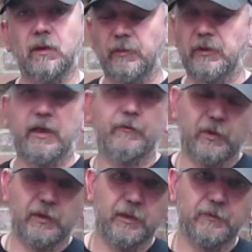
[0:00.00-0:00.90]
I mean, I have
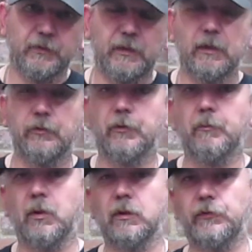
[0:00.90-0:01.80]
done other videos on
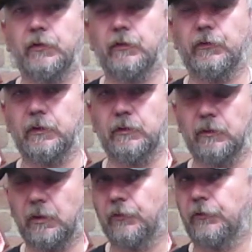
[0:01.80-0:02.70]
polishing, so you
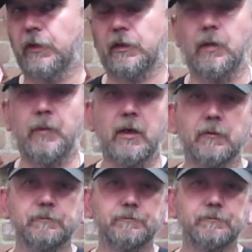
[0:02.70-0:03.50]
can go and check them out.